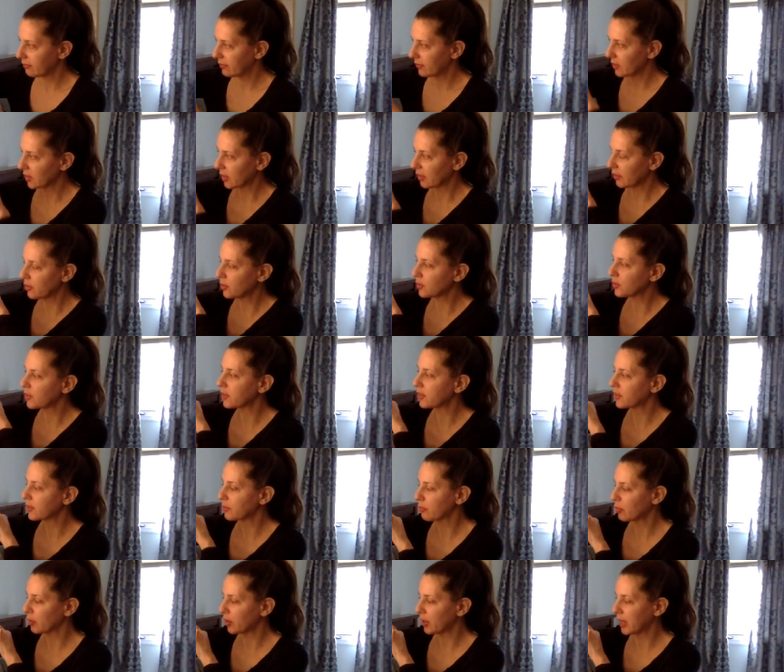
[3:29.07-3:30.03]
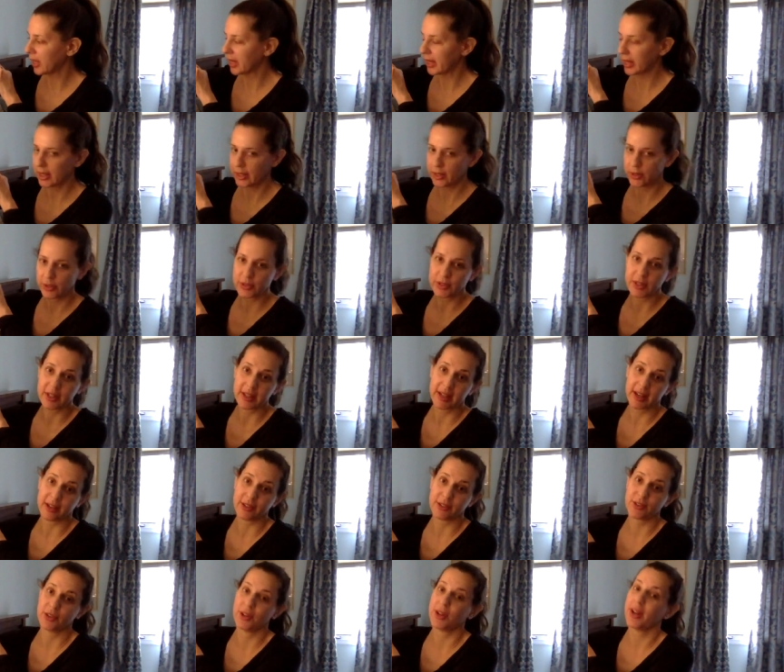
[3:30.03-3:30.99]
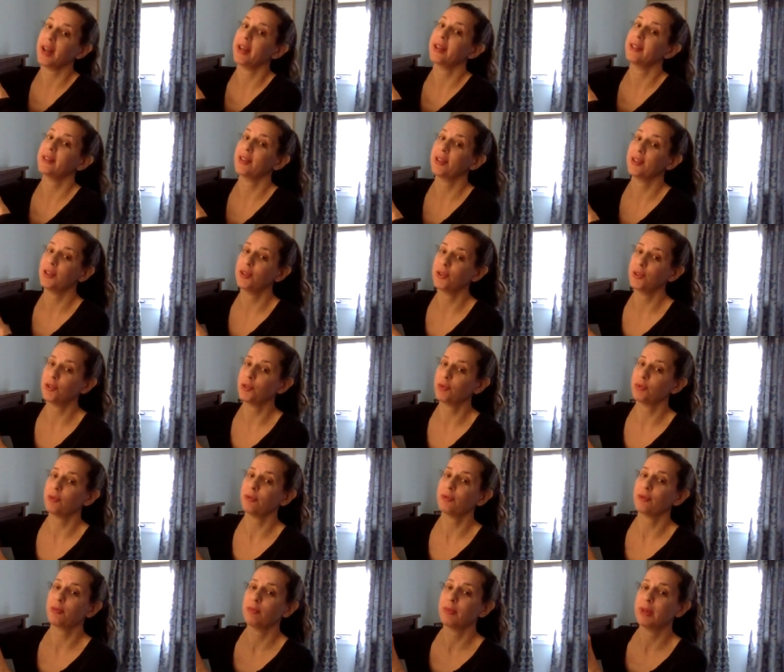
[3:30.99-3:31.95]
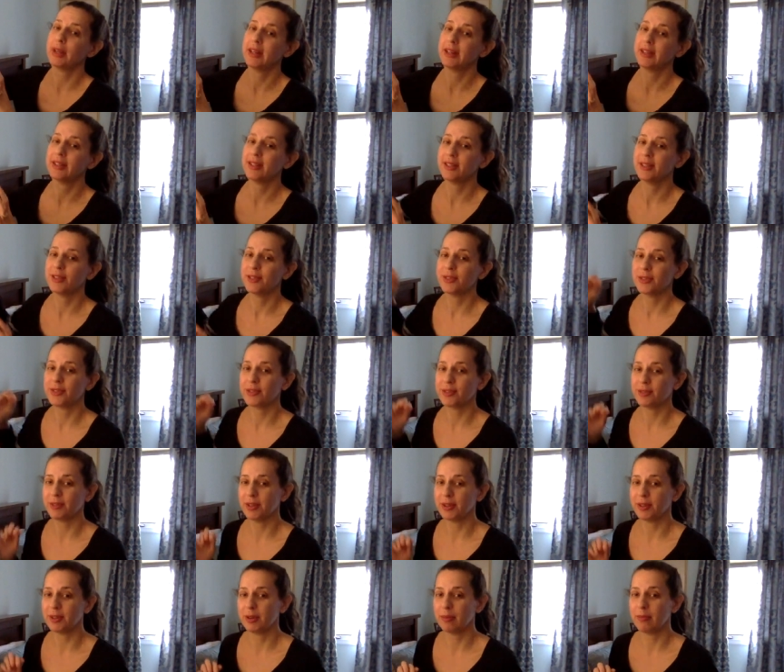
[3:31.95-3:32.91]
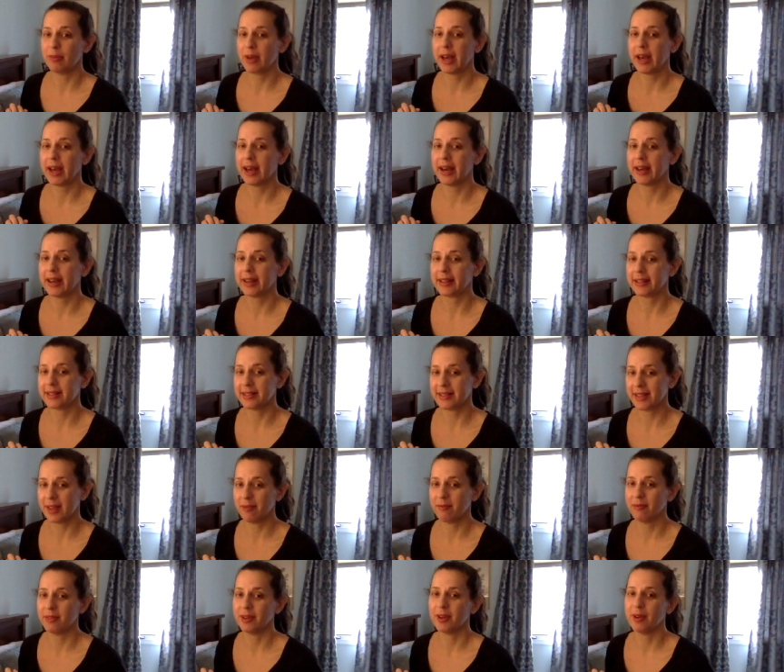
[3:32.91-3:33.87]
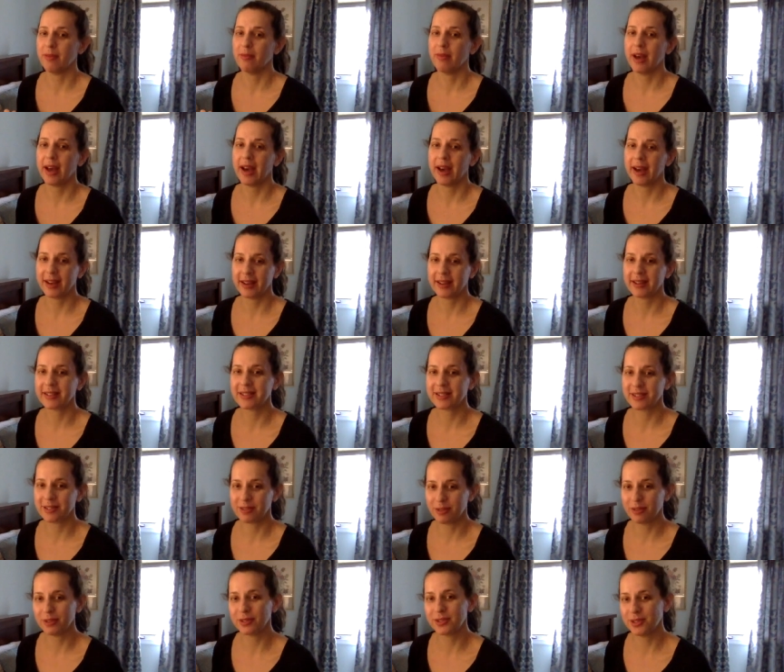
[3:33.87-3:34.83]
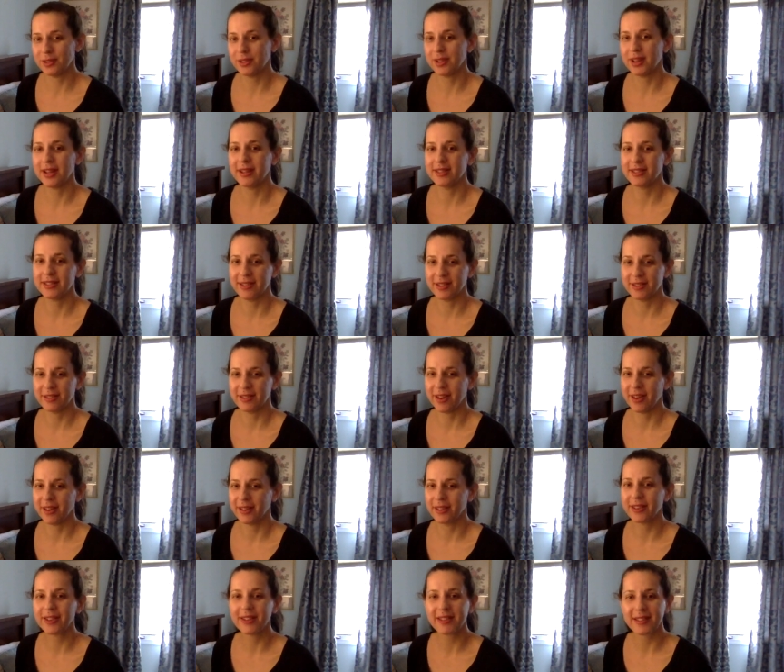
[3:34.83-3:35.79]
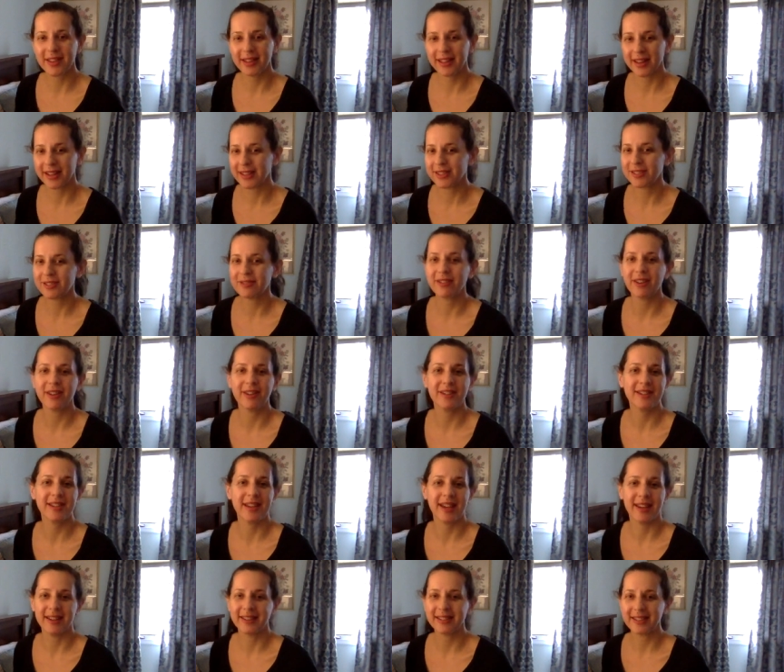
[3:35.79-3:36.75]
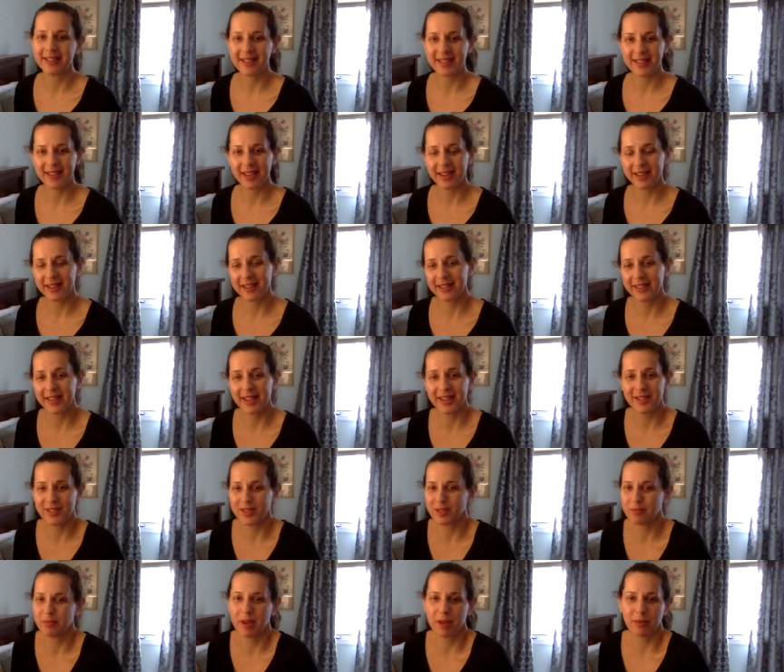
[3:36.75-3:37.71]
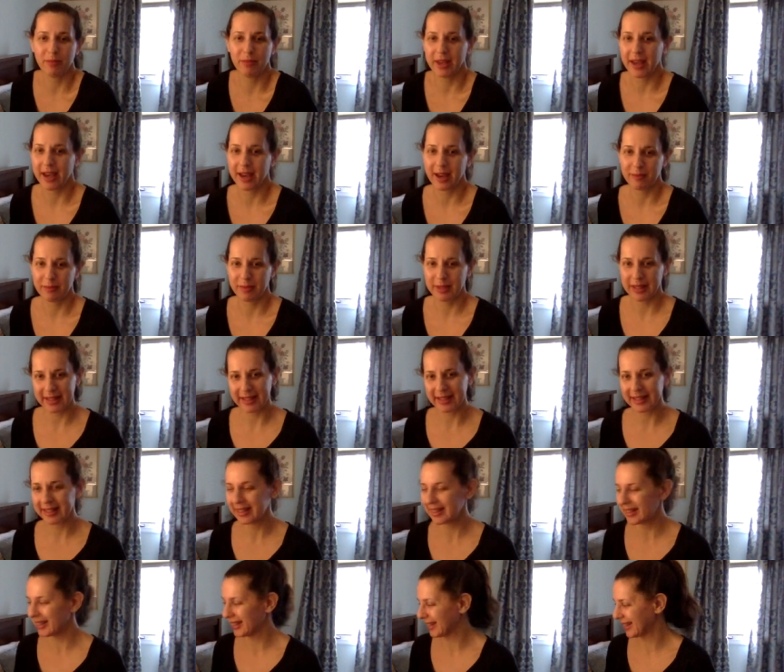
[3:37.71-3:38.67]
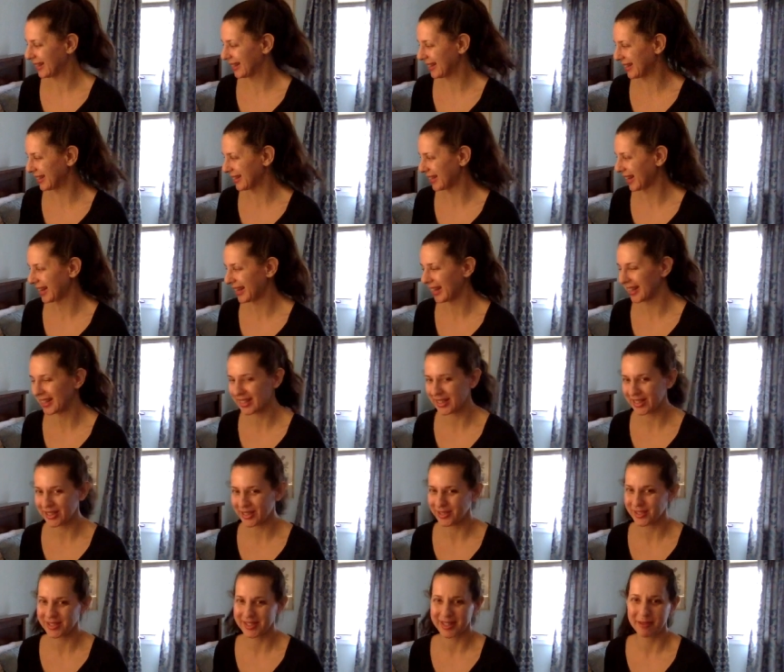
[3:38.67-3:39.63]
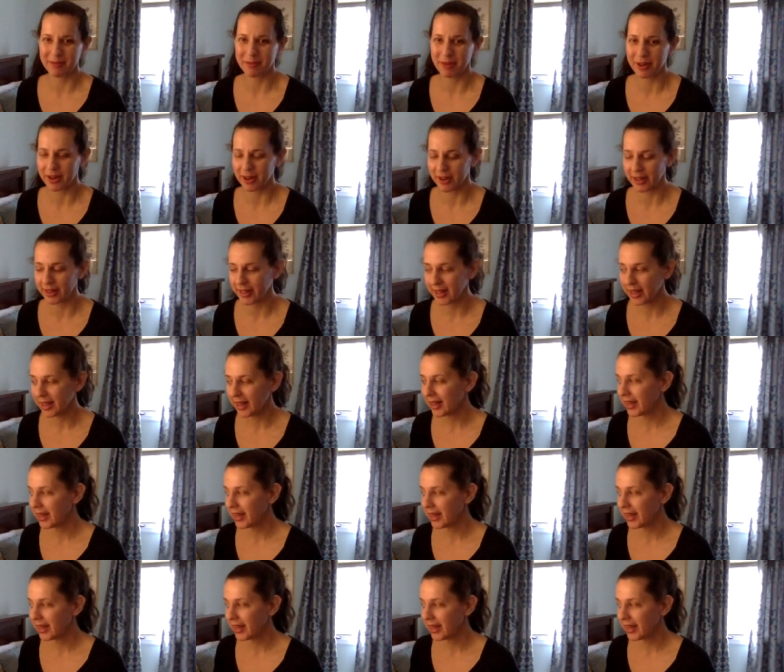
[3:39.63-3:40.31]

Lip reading: so I used it this morning. I used it yesterday. It's unusual for me to use a Vera bag, the same Vera bag, 2 days in a row because I like to rotate because they just make me happy, and I like to use them all.